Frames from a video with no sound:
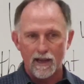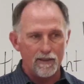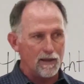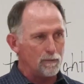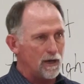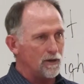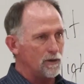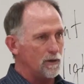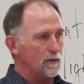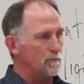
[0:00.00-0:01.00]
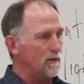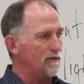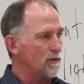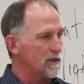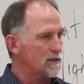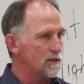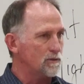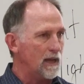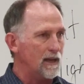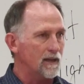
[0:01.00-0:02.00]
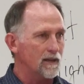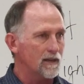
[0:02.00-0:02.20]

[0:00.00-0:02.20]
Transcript: And they better do it before it's too late.